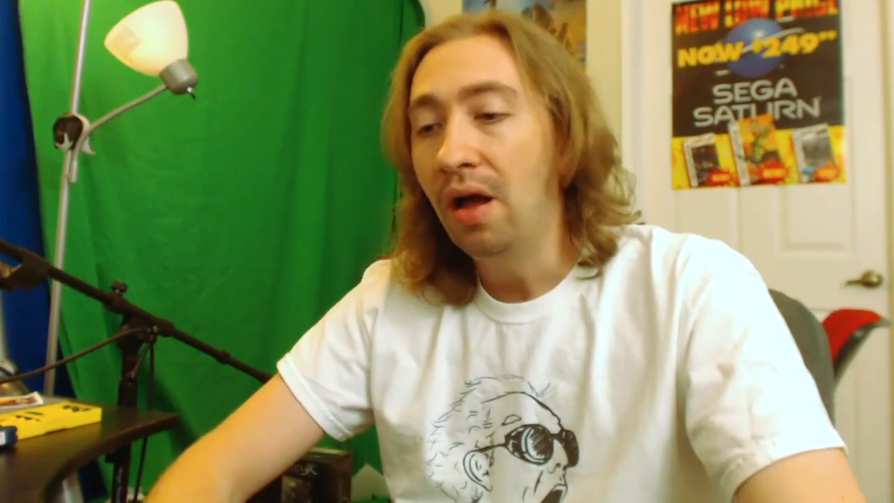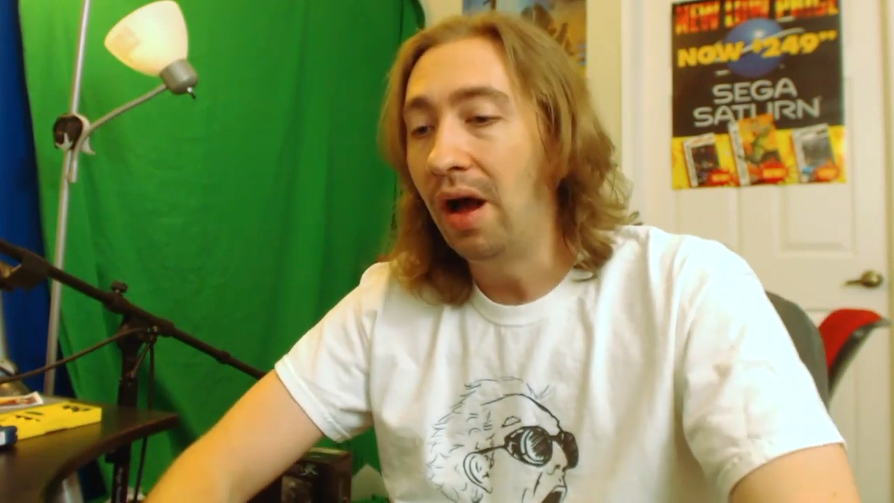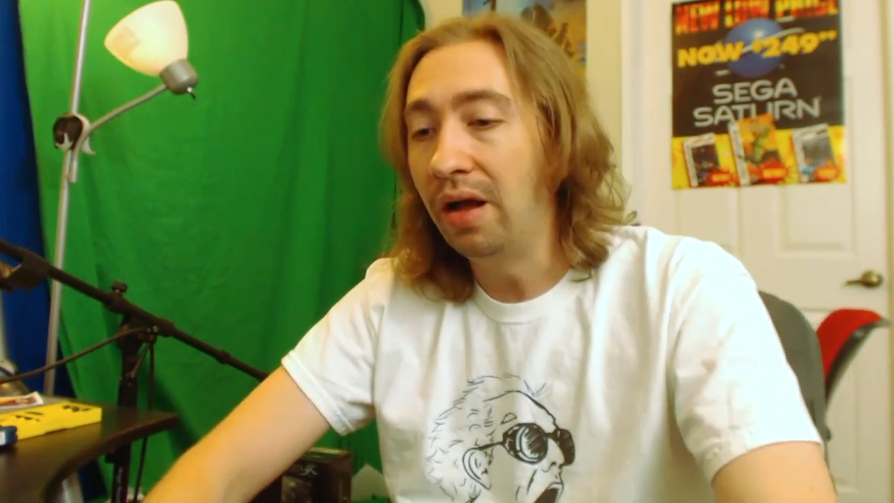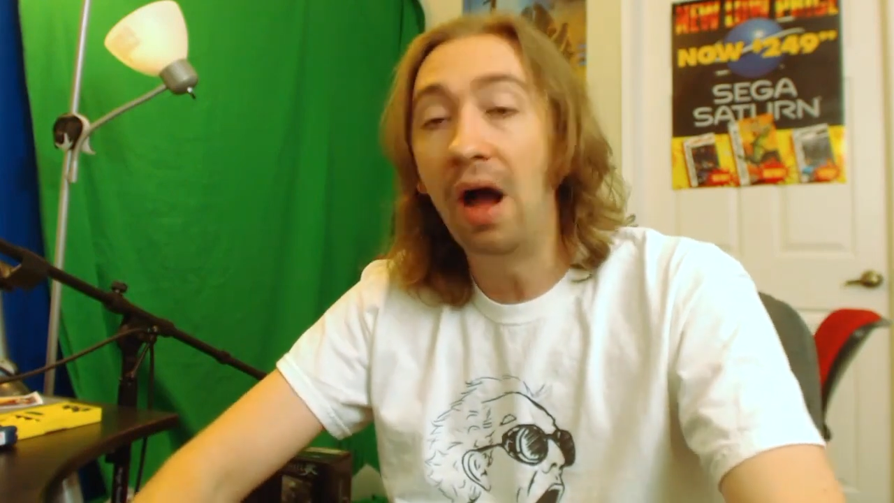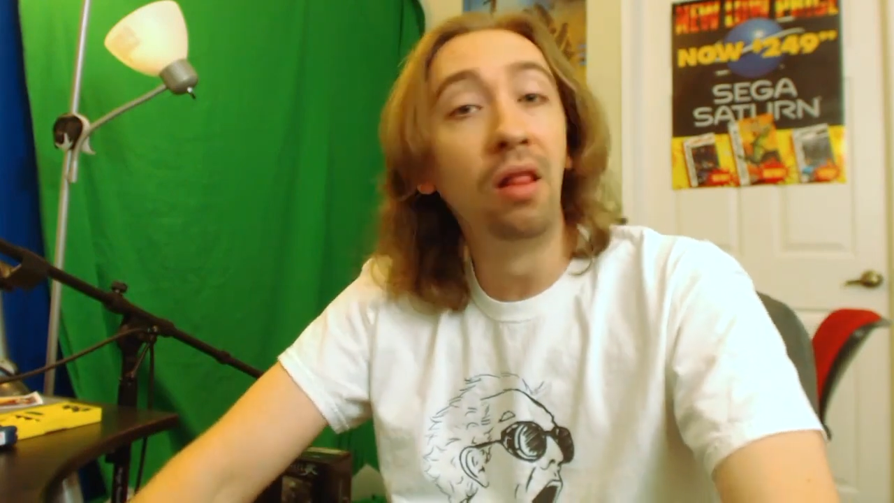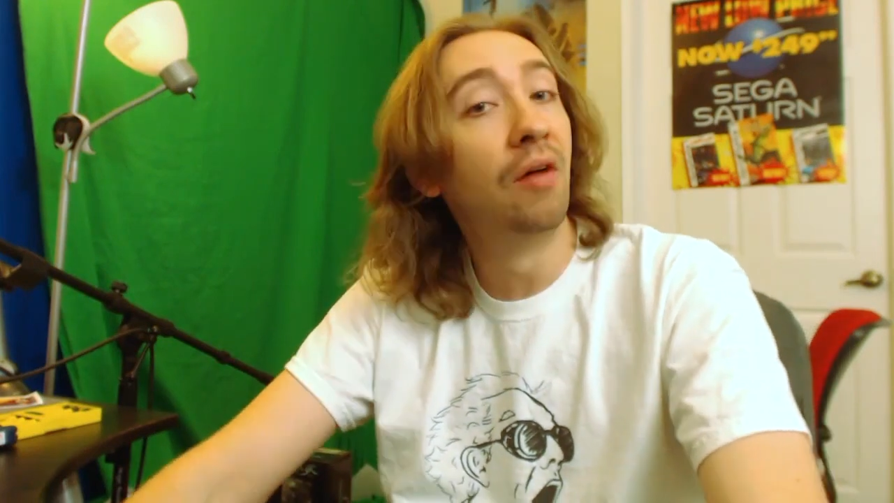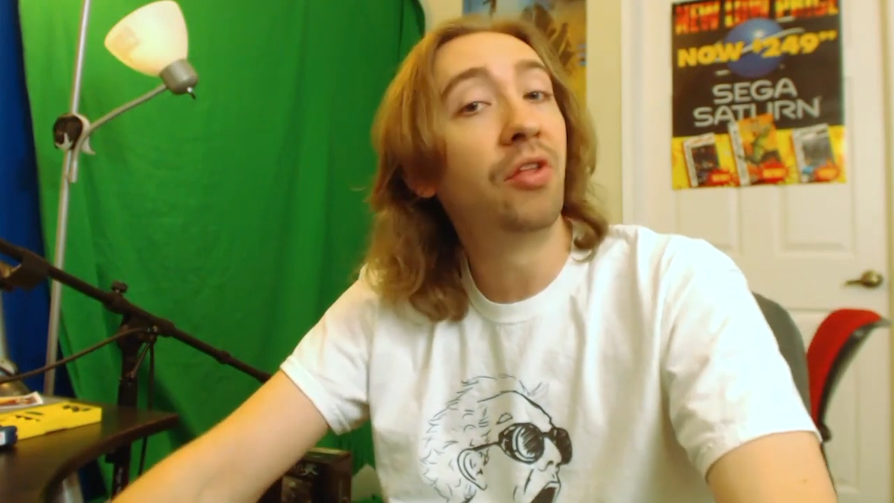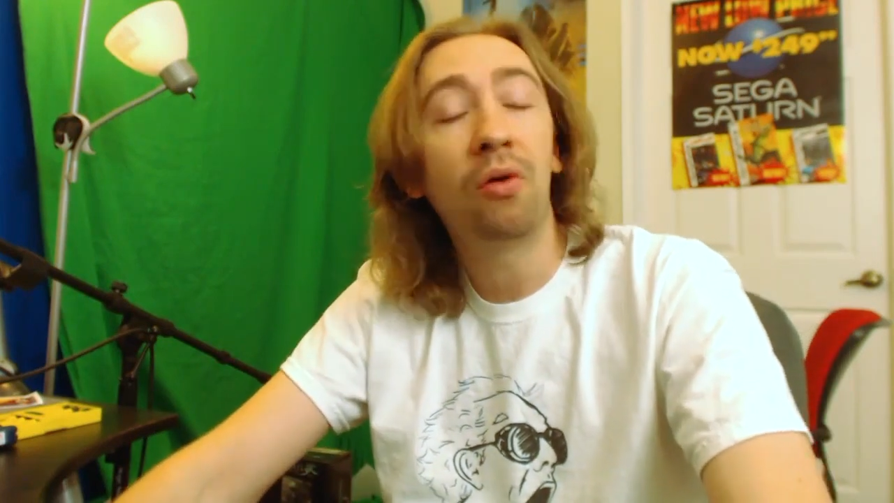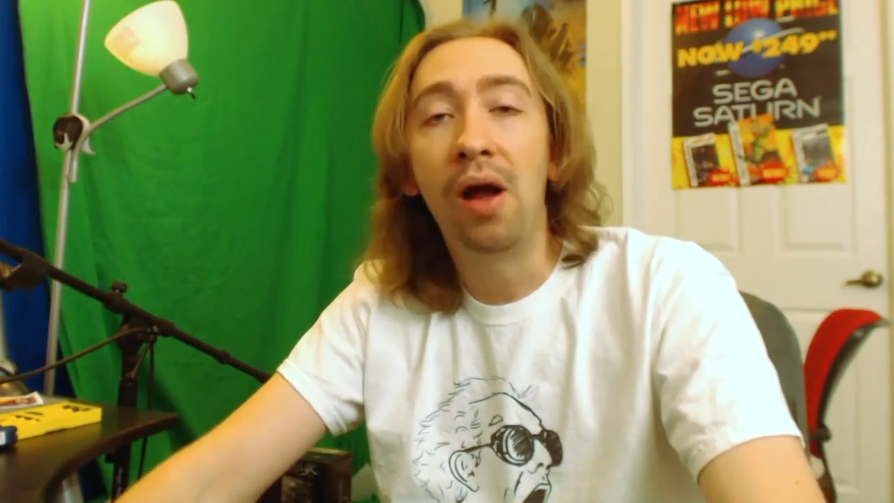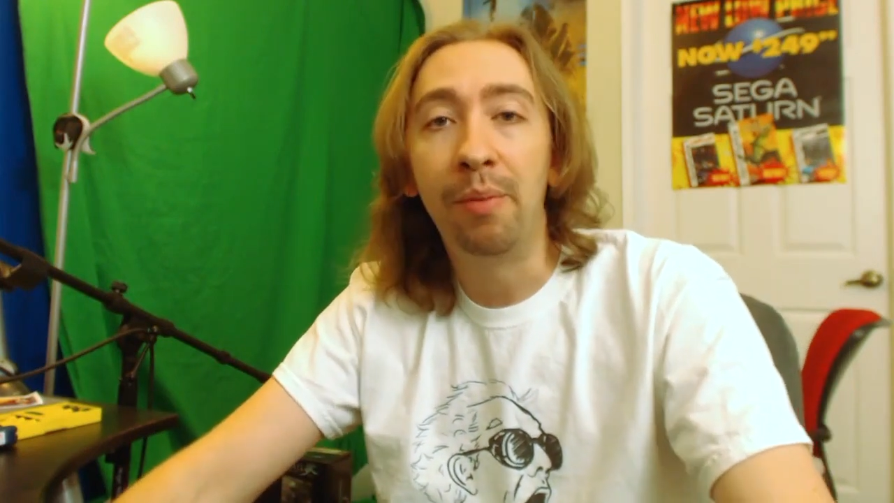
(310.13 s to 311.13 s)
I, I love
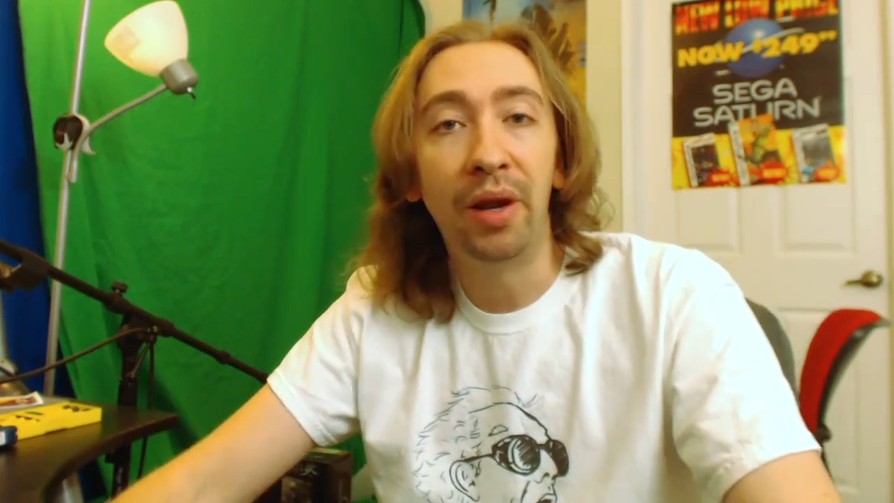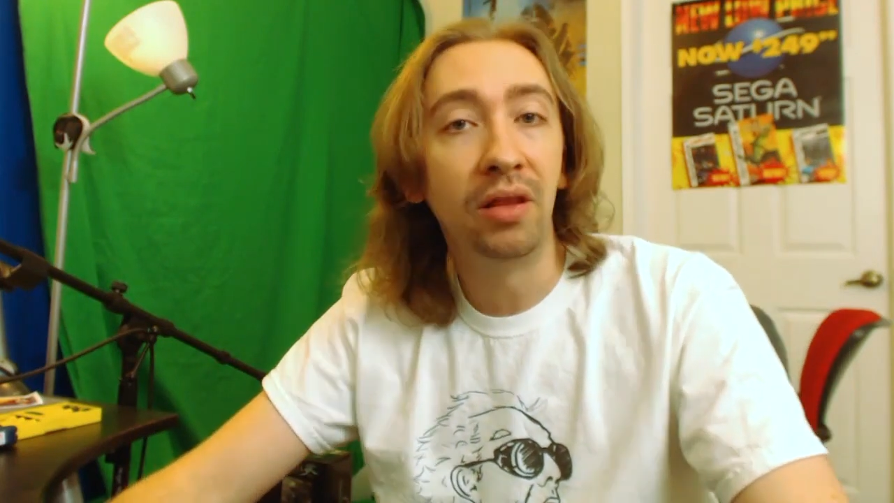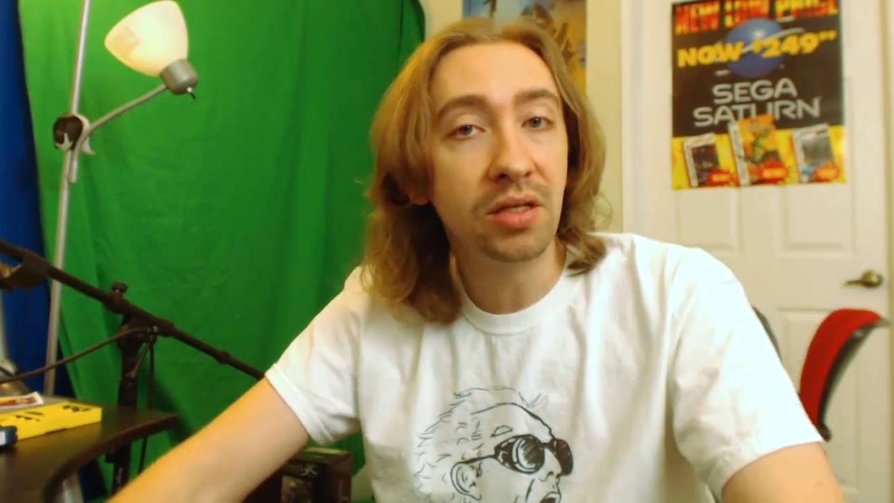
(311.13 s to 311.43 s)
the crap out of